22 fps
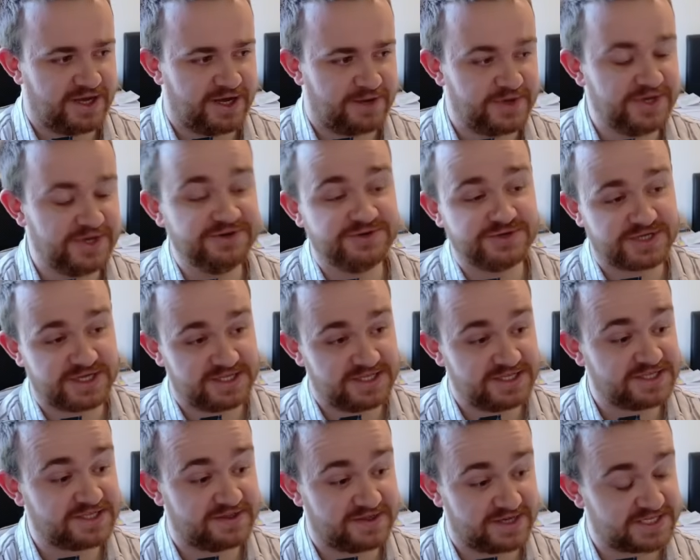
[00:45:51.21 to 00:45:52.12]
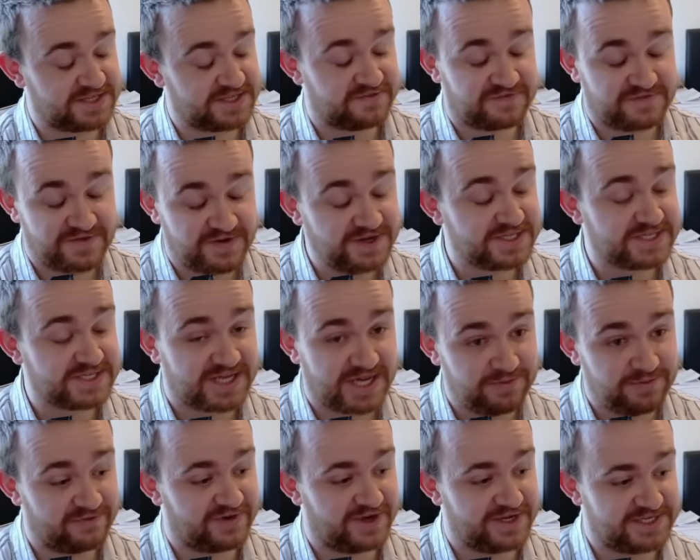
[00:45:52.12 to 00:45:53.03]
Interesting. That's the first
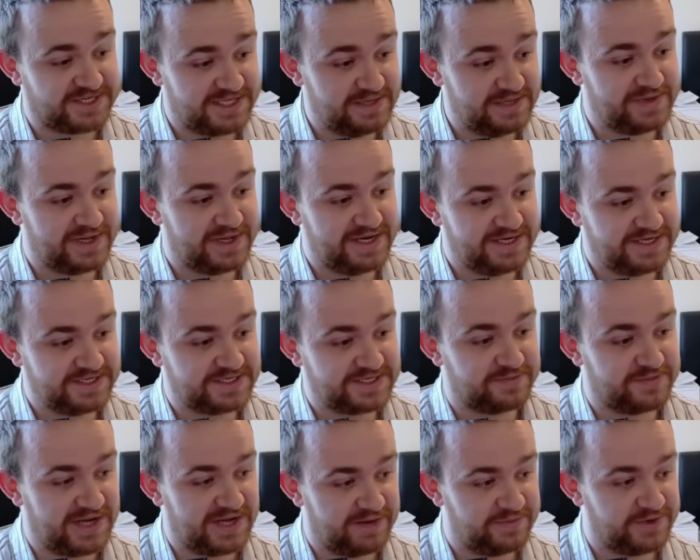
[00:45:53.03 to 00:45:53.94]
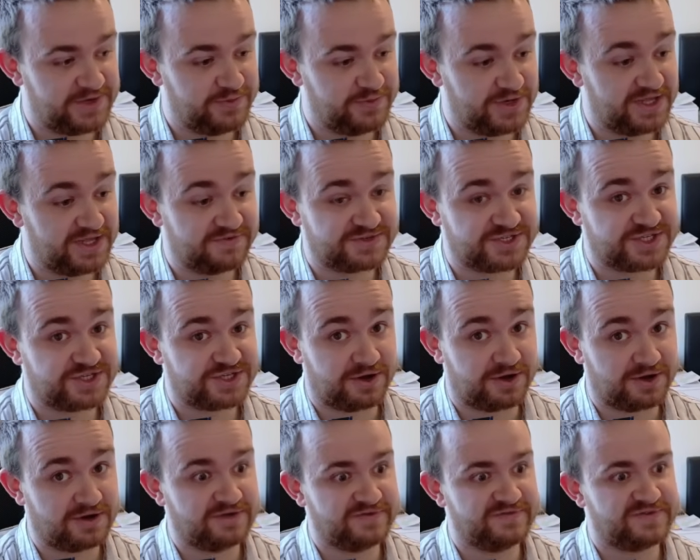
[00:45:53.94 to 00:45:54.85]
game I've actually played into Blackbeard where they've
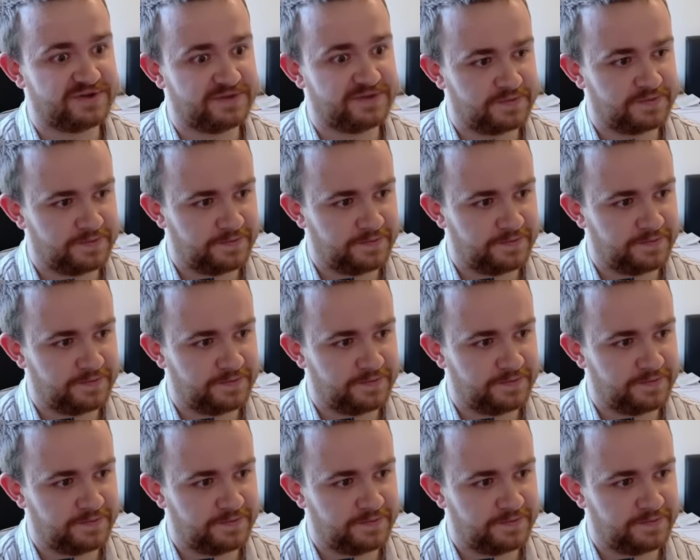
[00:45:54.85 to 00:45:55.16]
starved.